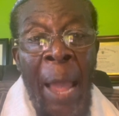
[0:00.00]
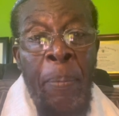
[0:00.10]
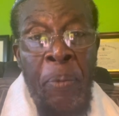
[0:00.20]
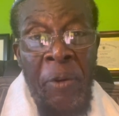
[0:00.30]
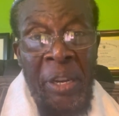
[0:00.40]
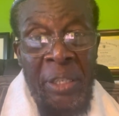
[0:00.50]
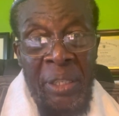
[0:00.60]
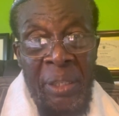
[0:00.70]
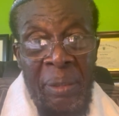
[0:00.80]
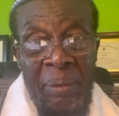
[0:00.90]

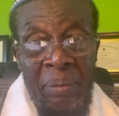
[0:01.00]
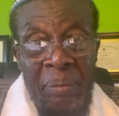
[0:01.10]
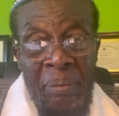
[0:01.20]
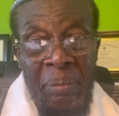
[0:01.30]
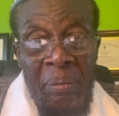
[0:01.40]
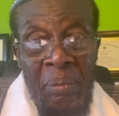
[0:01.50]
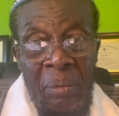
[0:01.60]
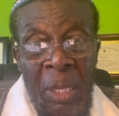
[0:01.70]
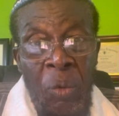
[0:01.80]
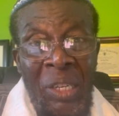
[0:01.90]
priest.
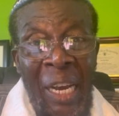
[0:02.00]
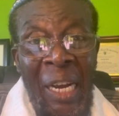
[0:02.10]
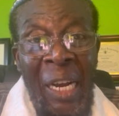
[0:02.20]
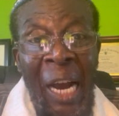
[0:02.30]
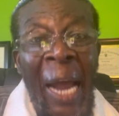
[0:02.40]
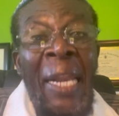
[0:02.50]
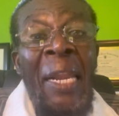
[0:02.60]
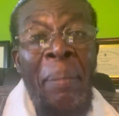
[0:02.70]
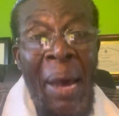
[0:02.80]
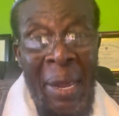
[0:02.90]
He was a
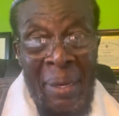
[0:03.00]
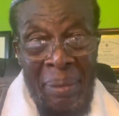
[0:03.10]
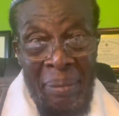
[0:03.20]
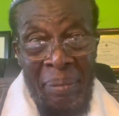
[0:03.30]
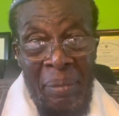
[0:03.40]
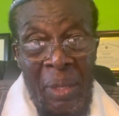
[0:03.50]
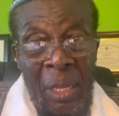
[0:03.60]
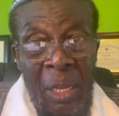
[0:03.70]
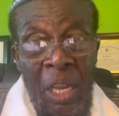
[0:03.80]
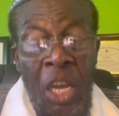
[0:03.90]
godly man.
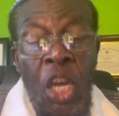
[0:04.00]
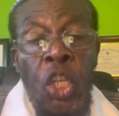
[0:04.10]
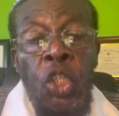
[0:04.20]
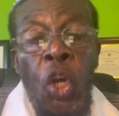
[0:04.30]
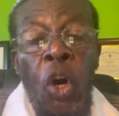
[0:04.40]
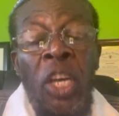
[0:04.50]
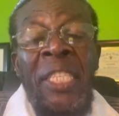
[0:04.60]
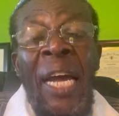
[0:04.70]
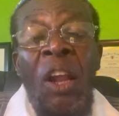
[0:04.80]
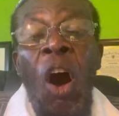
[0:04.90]
So it's
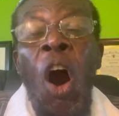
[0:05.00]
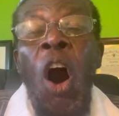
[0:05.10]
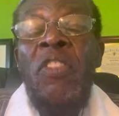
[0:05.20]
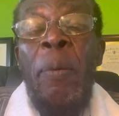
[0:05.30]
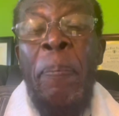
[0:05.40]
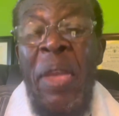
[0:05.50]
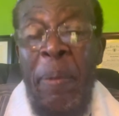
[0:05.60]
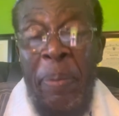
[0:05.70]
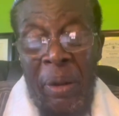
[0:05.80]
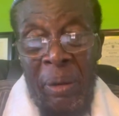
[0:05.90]
not all the
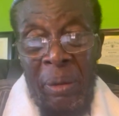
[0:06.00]
people